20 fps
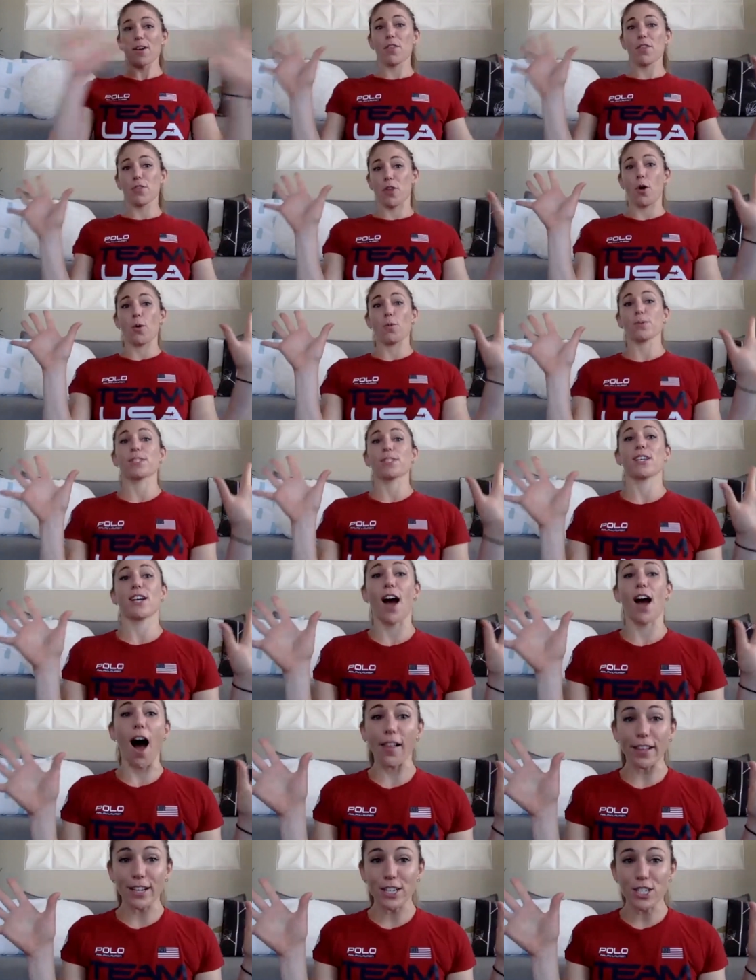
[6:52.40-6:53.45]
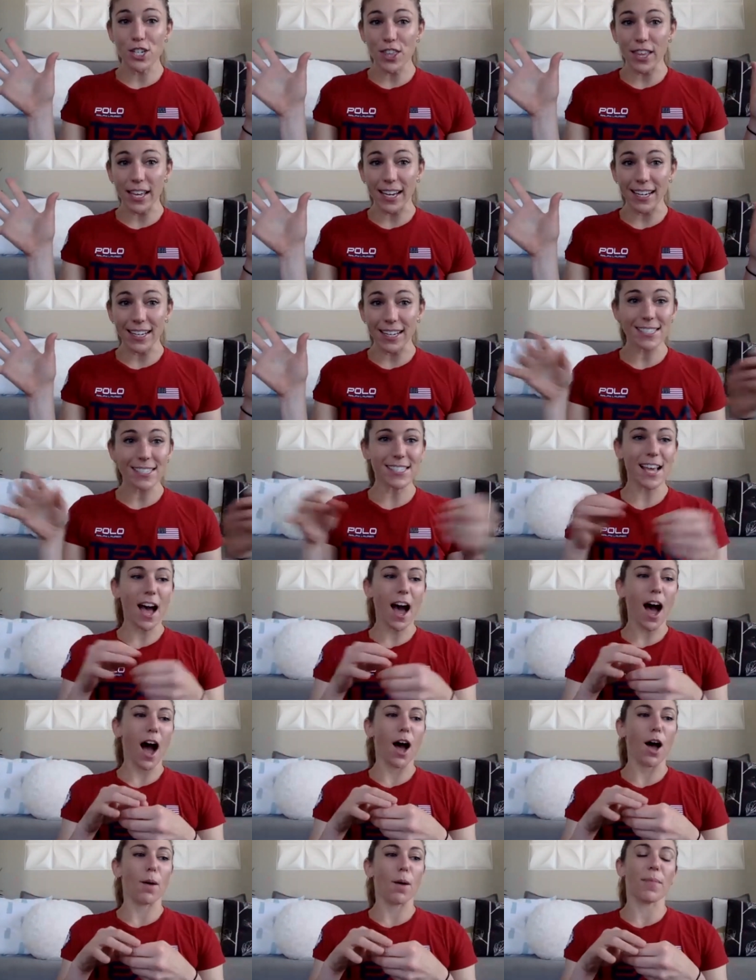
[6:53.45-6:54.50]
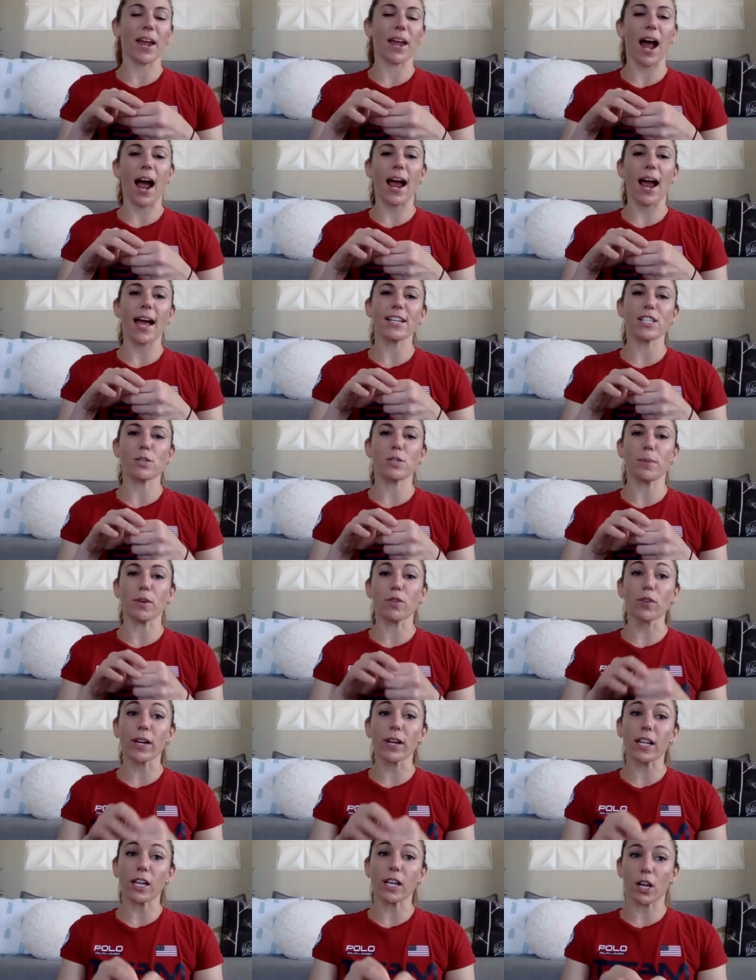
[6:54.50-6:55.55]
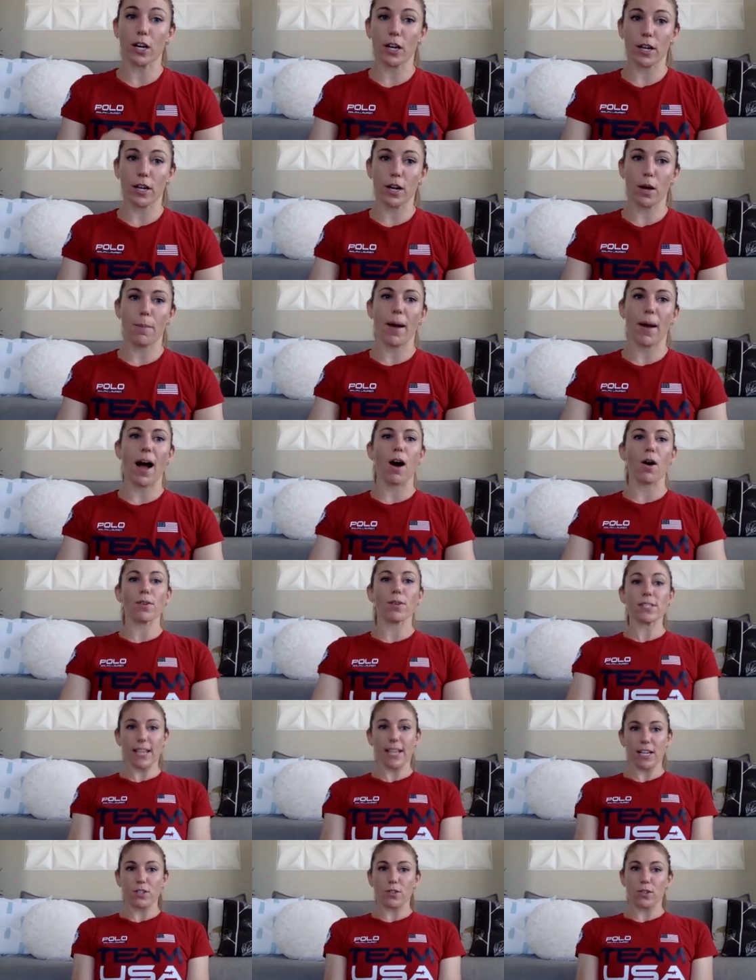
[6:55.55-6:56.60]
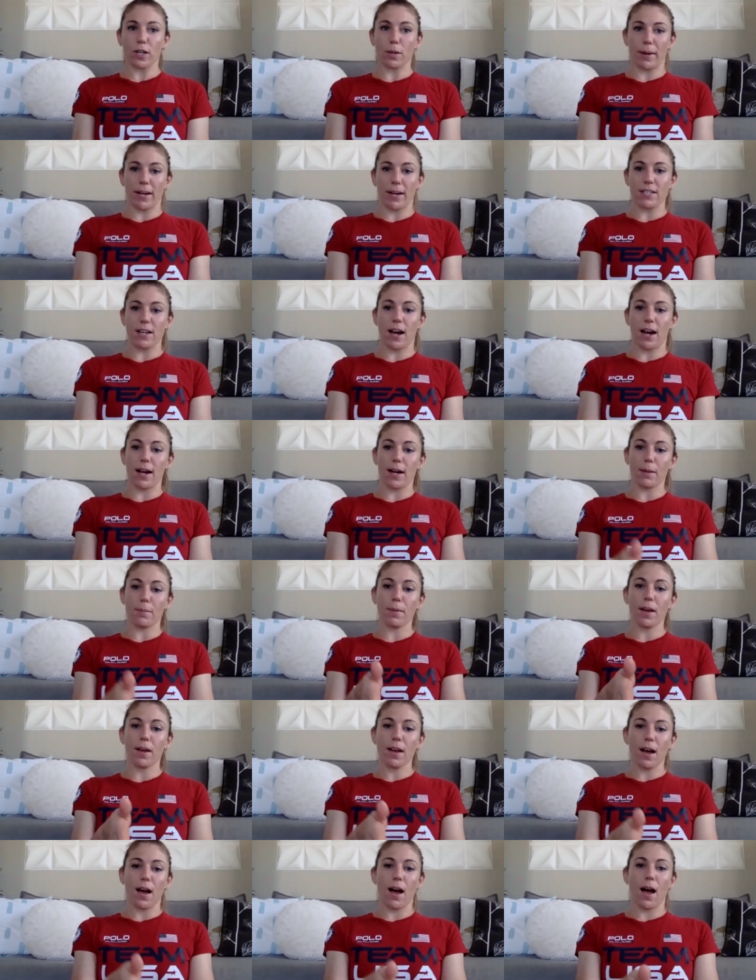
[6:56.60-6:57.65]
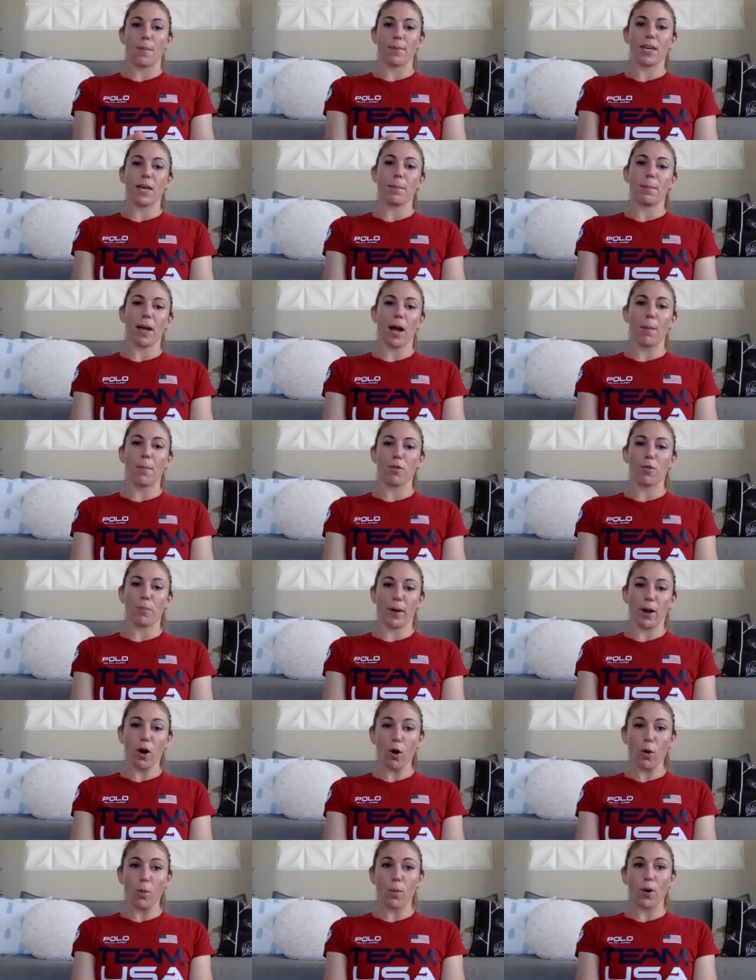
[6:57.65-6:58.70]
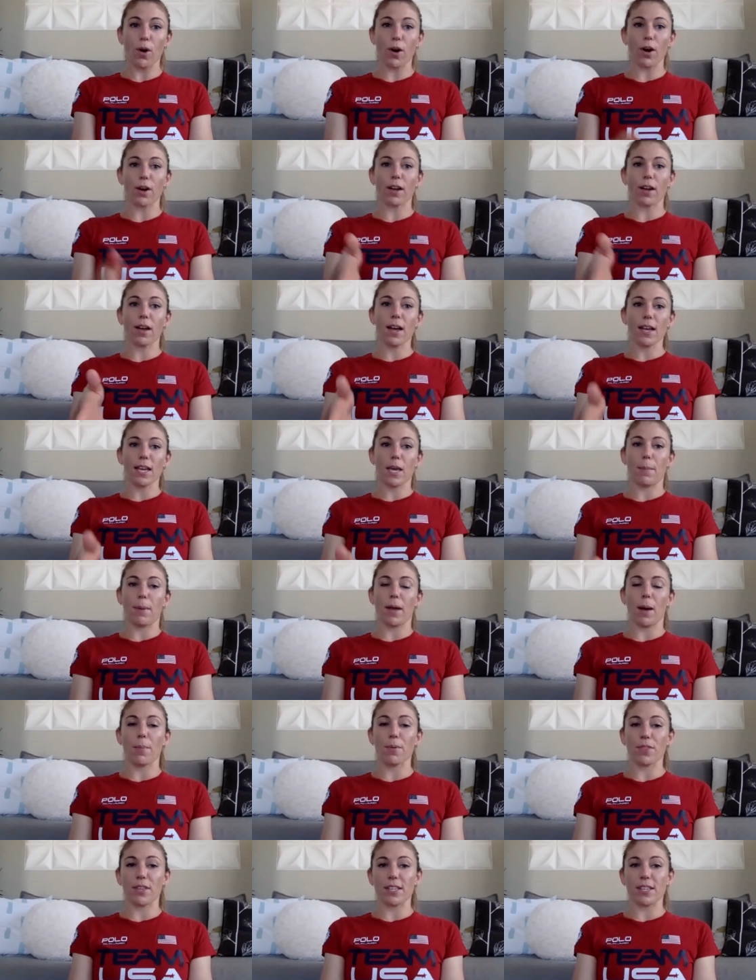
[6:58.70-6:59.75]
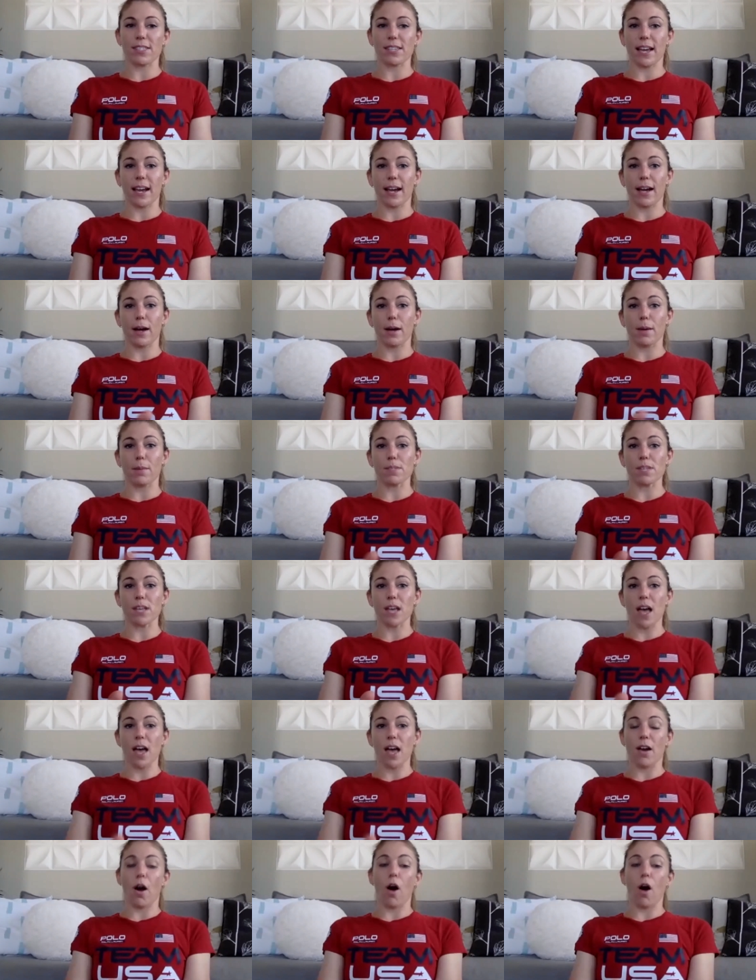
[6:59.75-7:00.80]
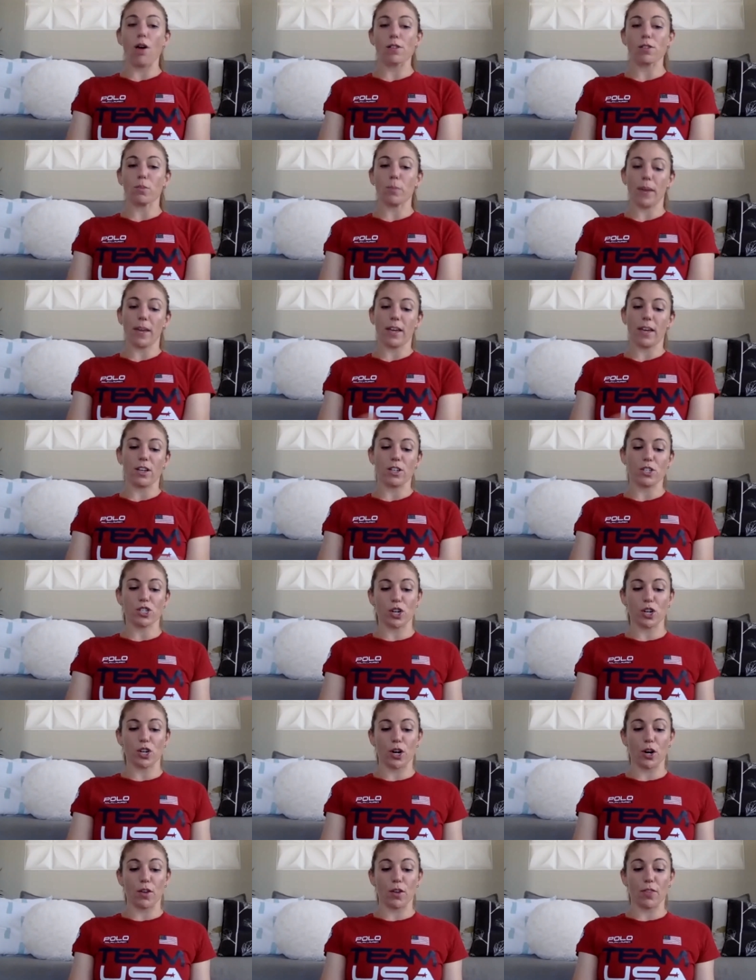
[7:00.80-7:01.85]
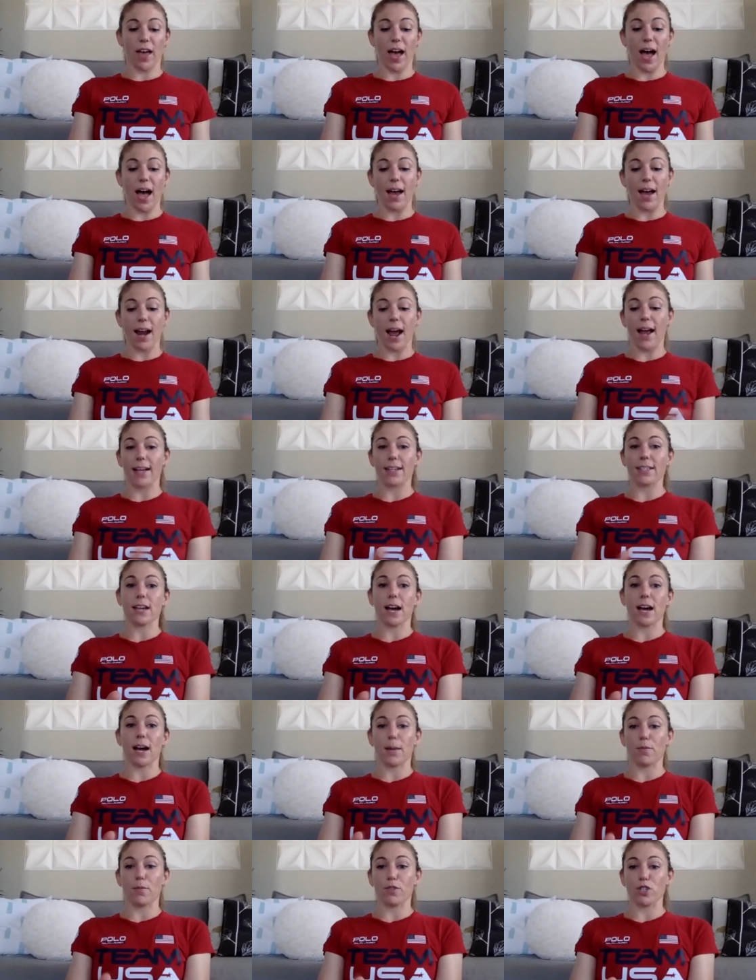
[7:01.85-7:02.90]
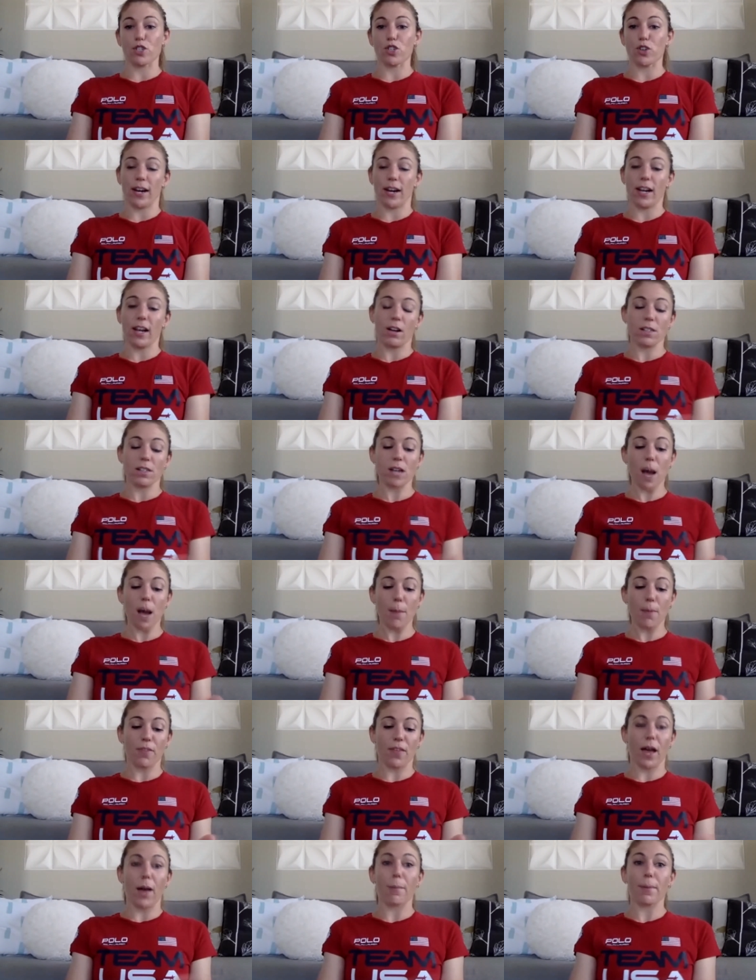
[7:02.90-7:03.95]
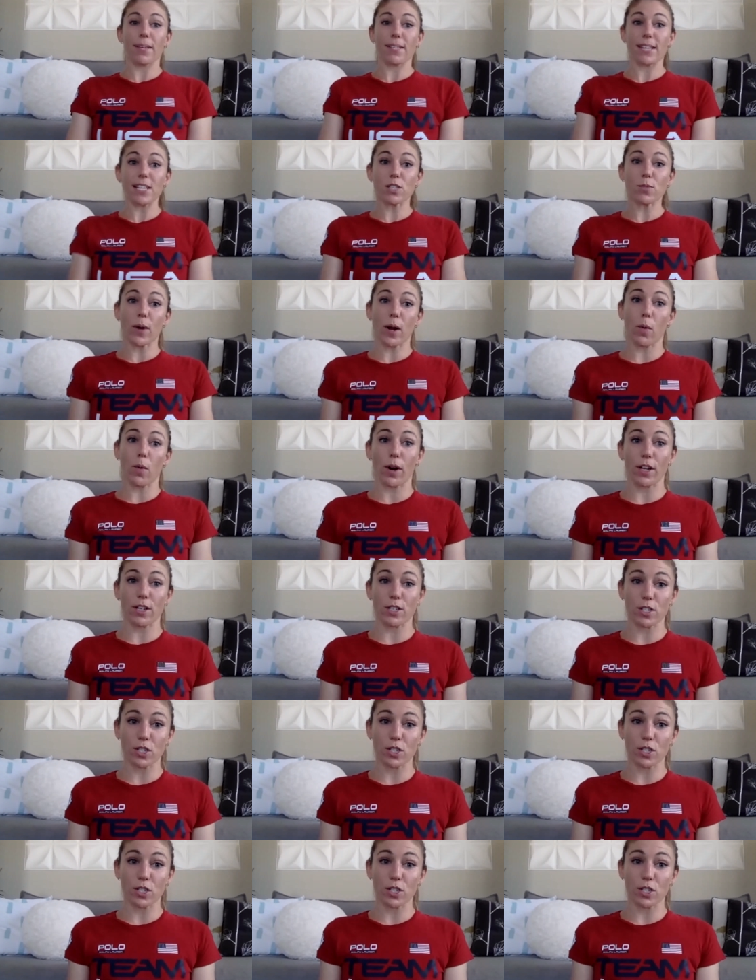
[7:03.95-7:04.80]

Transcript: those college things, that I had to be really good about scheduling my time, keeping up with my homework, keeping up with exams, and also making sure that I had time for training on top of that, because that's what I wanted to